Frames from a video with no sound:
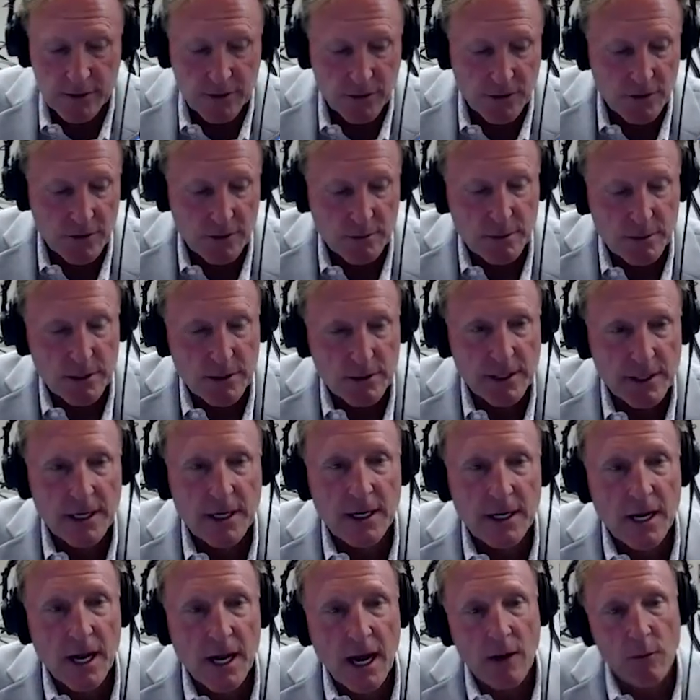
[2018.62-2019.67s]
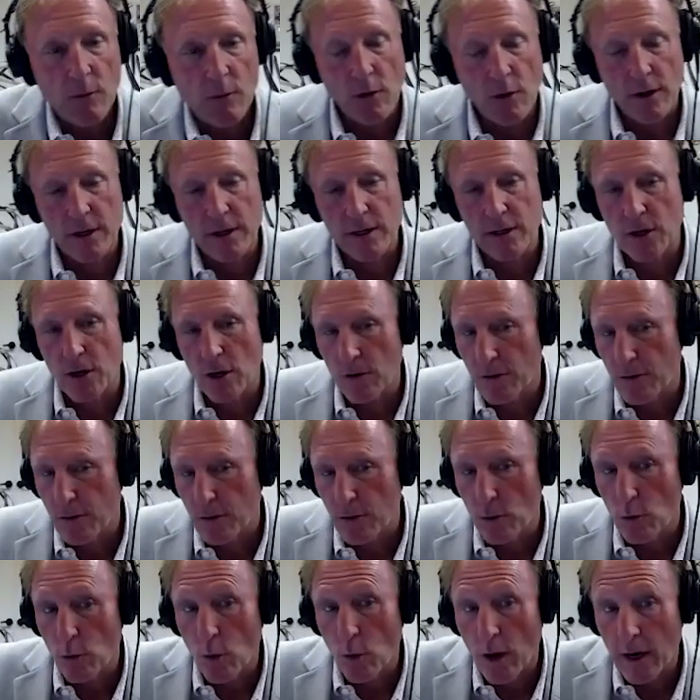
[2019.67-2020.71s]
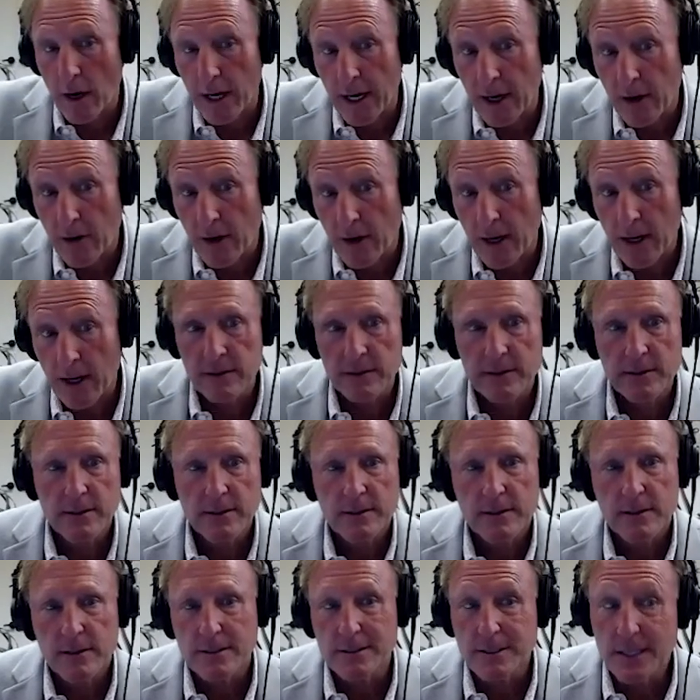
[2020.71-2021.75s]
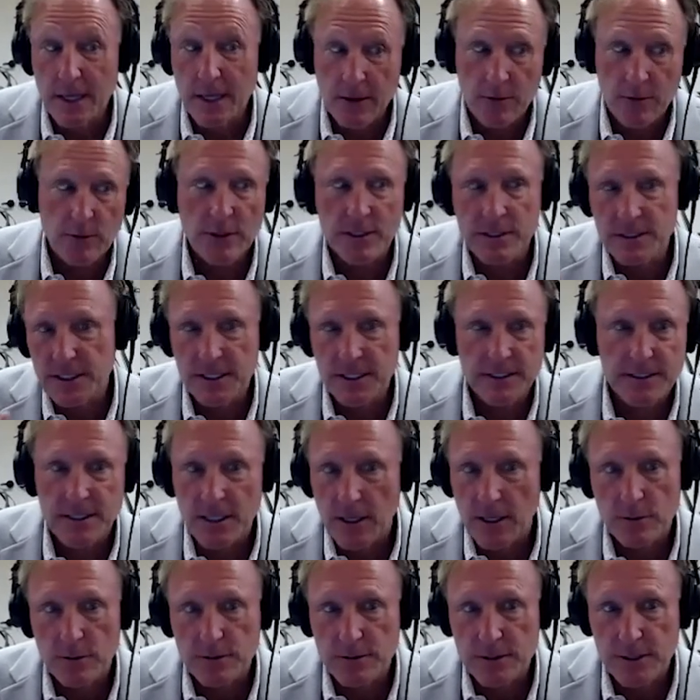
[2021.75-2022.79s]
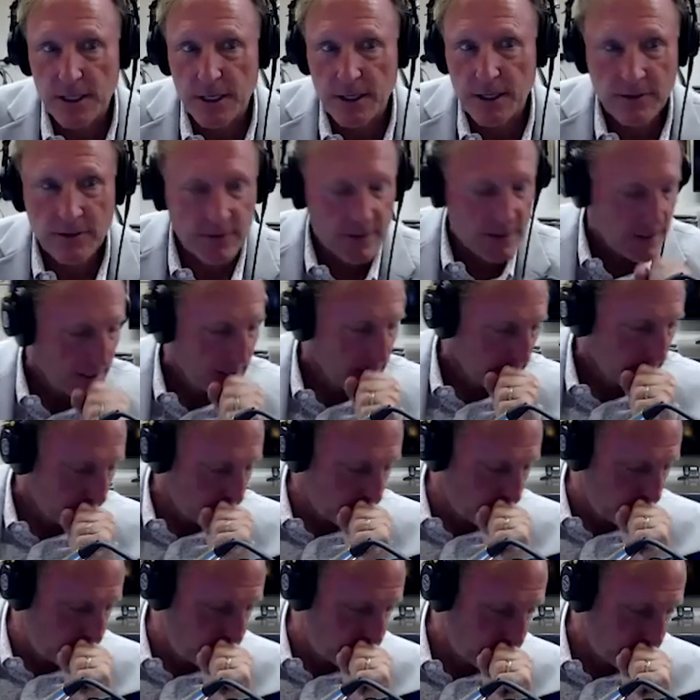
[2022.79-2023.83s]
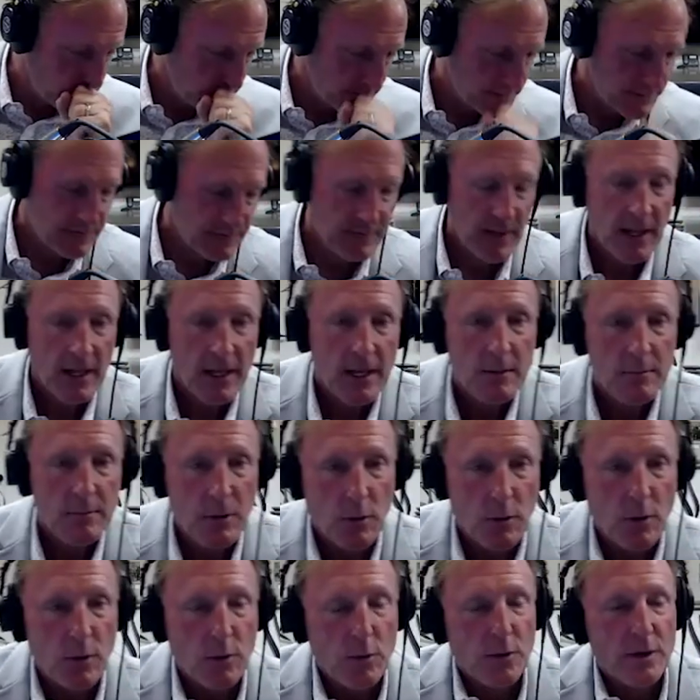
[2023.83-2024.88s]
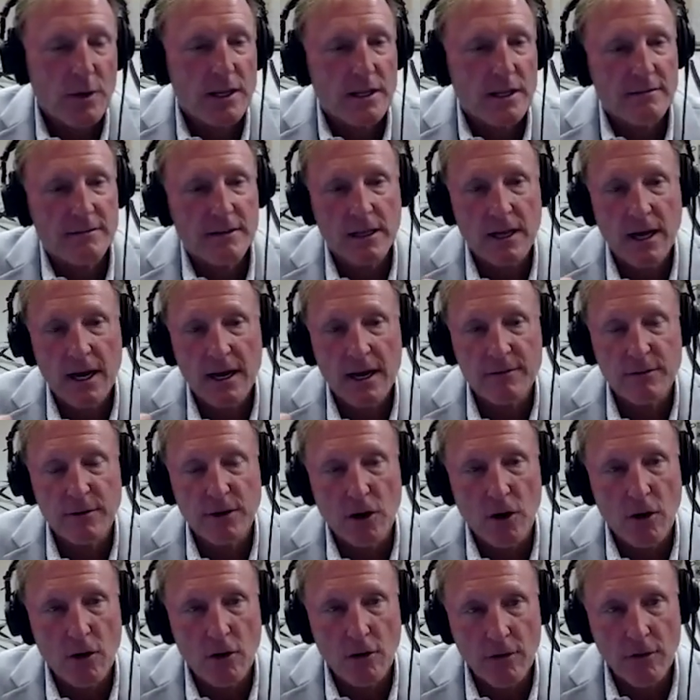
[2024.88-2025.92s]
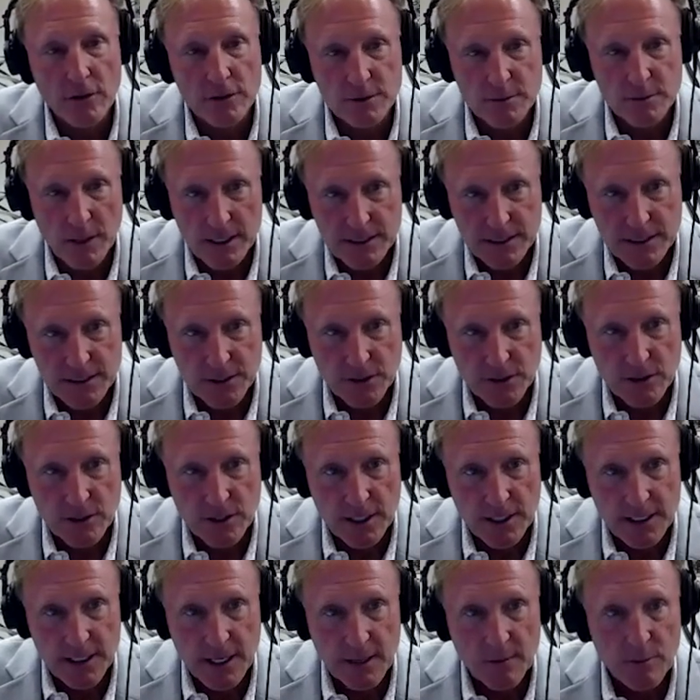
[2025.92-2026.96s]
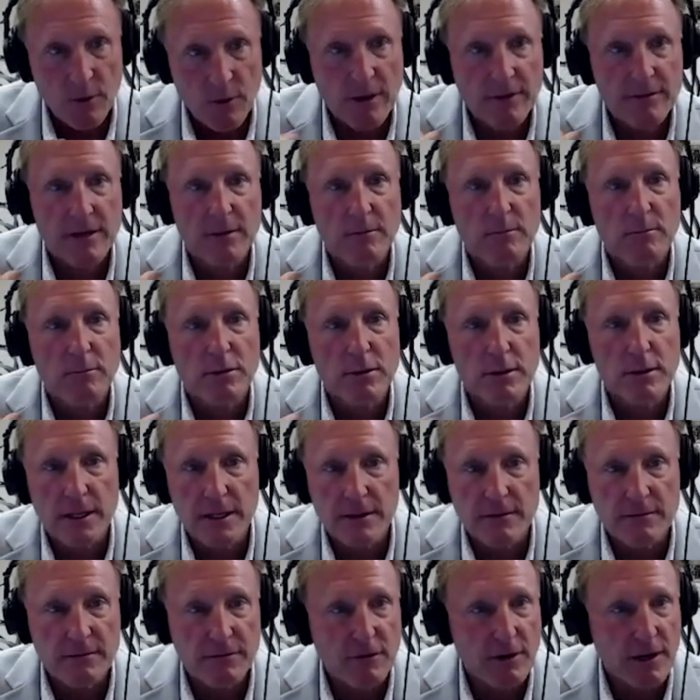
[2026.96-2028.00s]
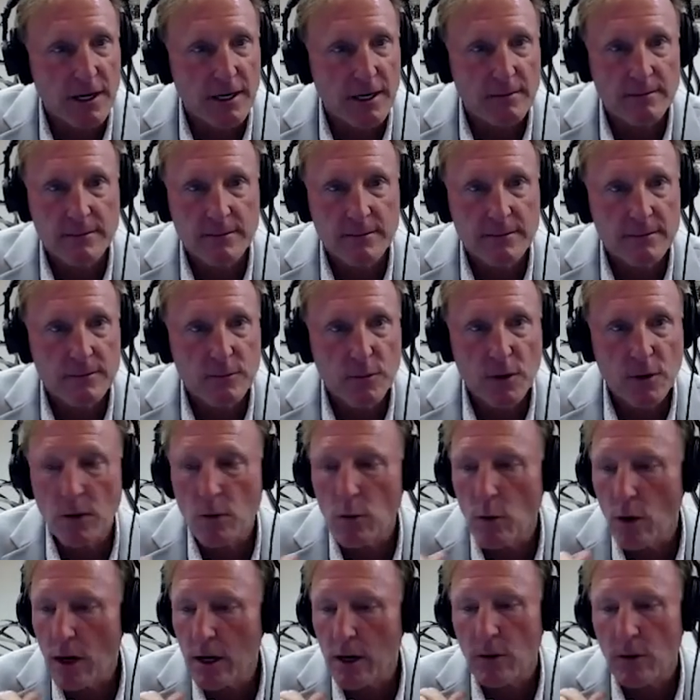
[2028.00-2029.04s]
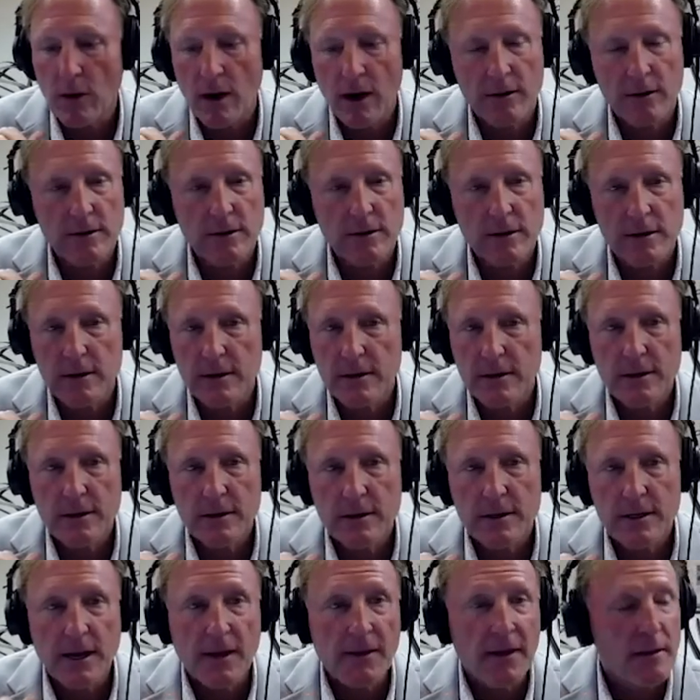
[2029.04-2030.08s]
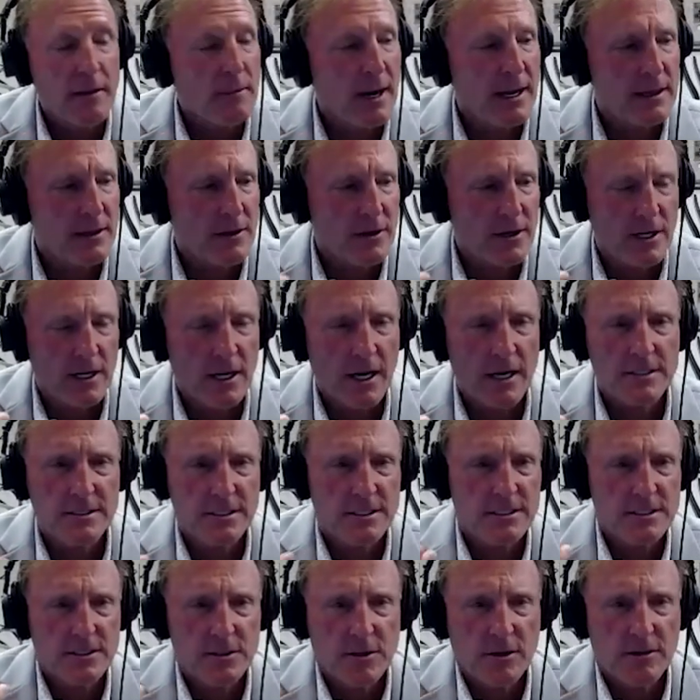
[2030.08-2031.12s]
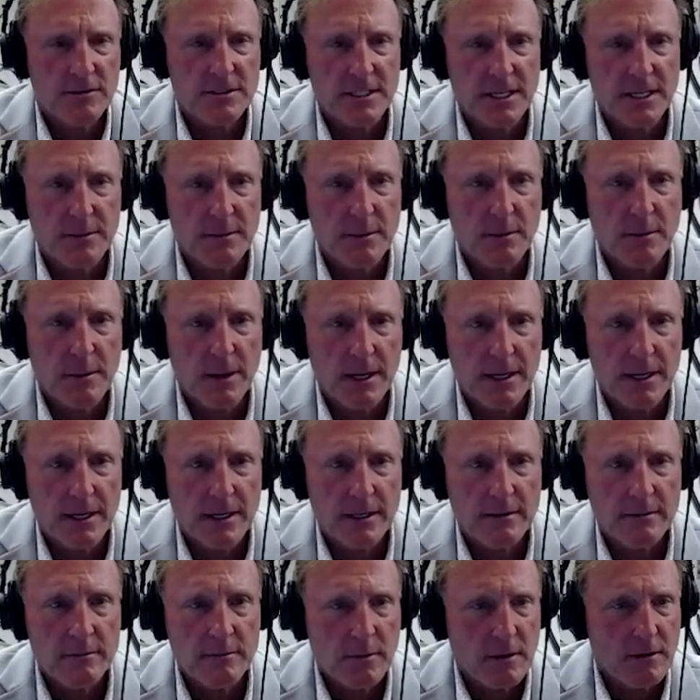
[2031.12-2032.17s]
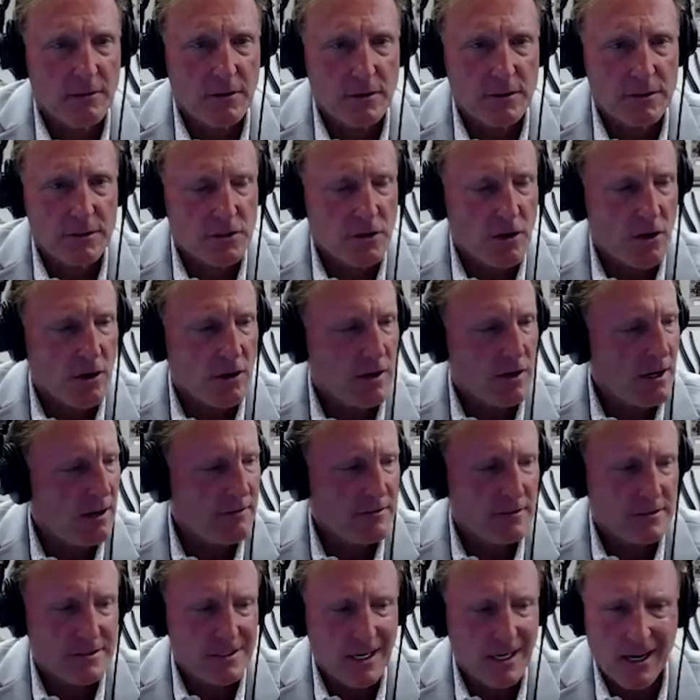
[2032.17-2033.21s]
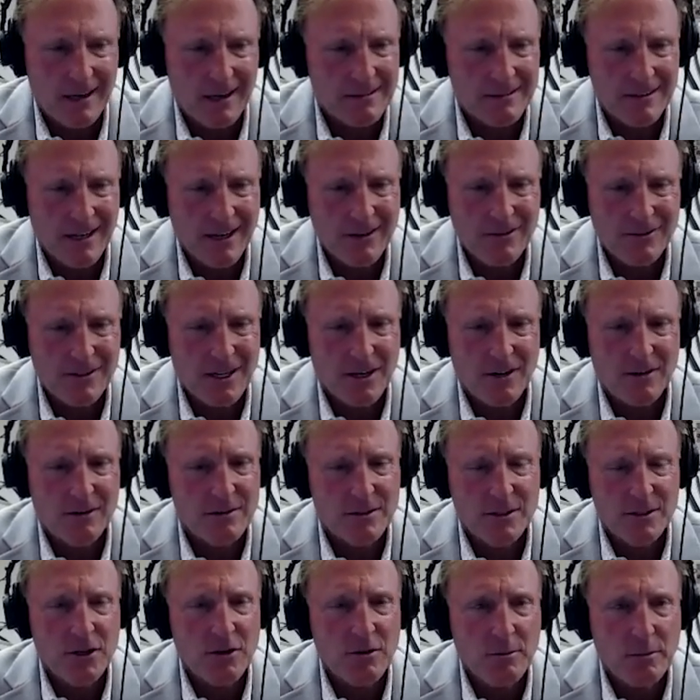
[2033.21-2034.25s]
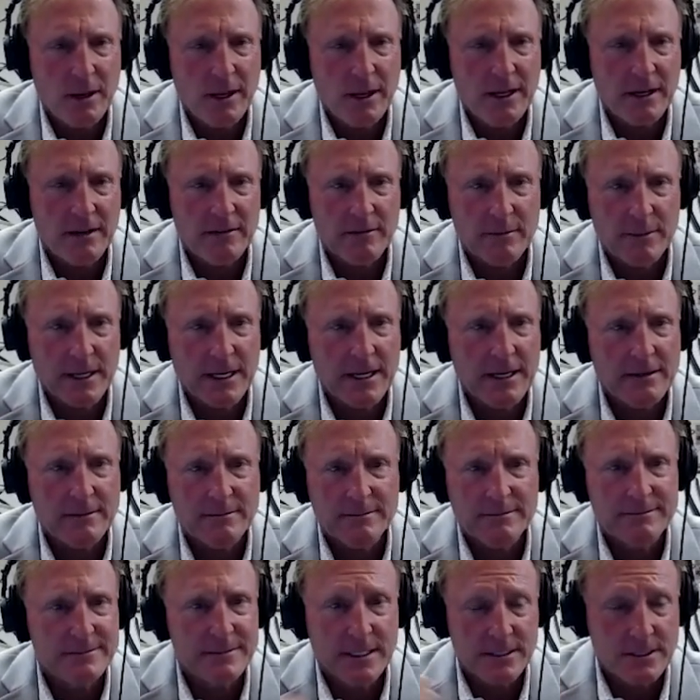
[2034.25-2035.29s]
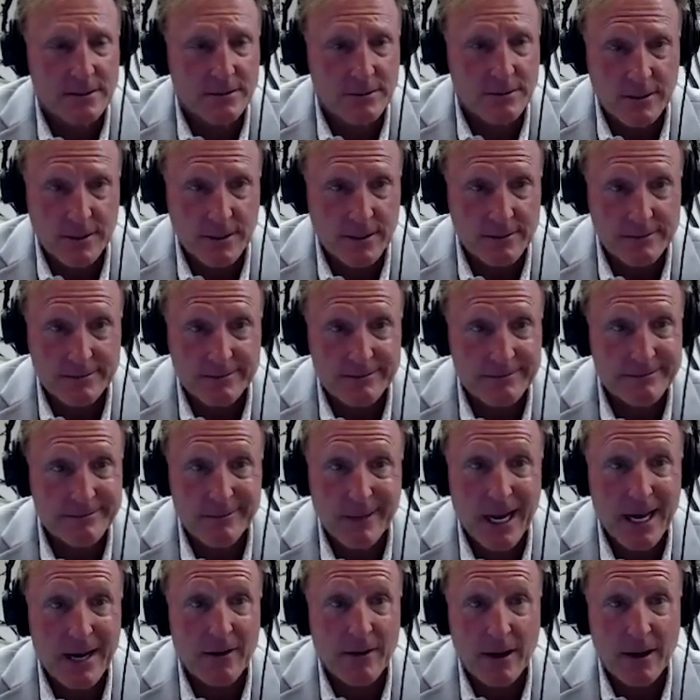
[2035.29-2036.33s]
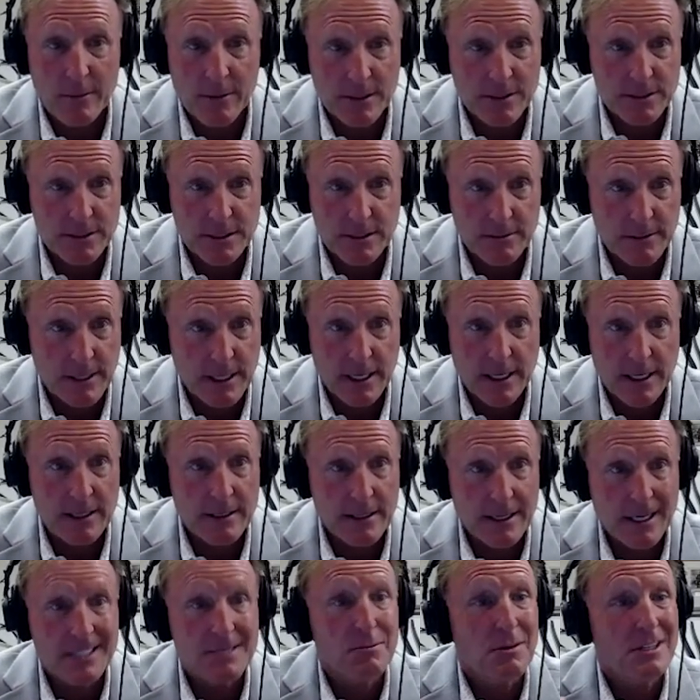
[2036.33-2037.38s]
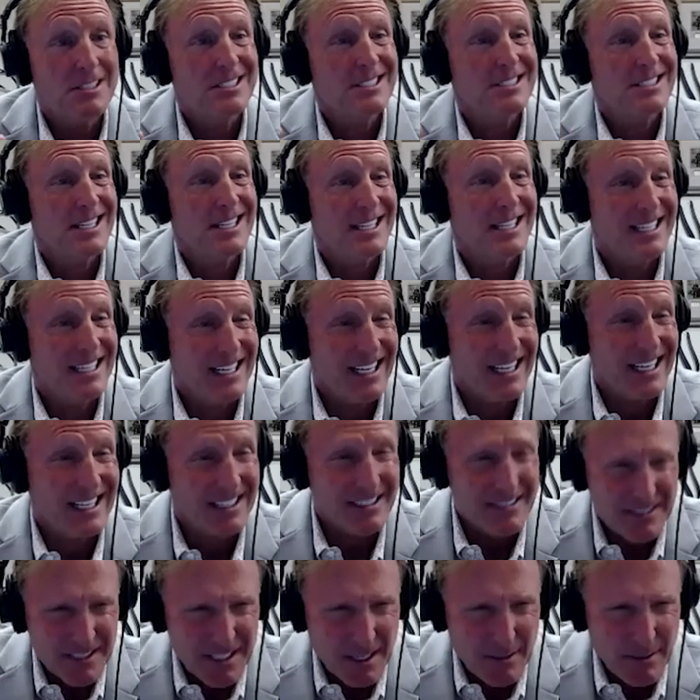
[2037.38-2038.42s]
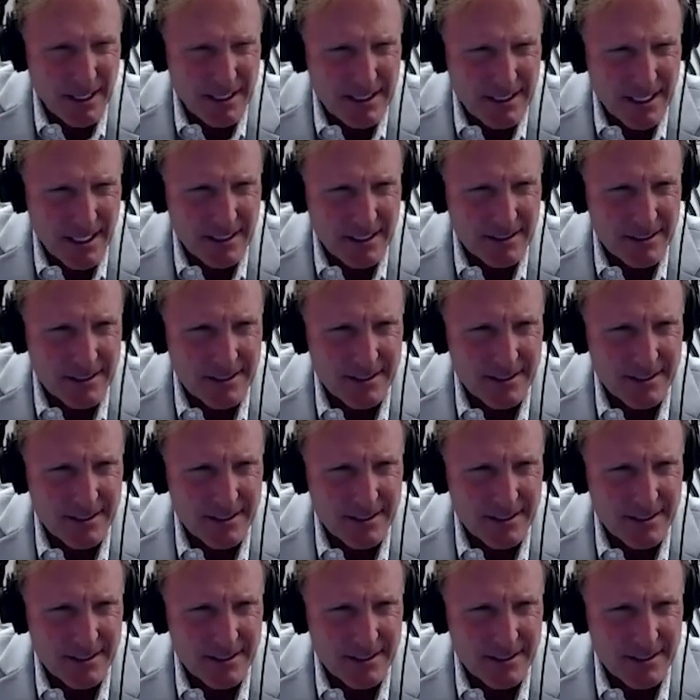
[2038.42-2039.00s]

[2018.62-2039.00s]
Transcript: through the building and not wanting to go through one area because I don't want to see so and so. But when we live a life when all those messes are cleaned up, we have complete freedom. We can walk around now they might look at us and still have the same opinion, but if you're strong enough, it's like I don't care. Your opinion of me doesn't really matter that much to me, as much as it did. Does that make sense?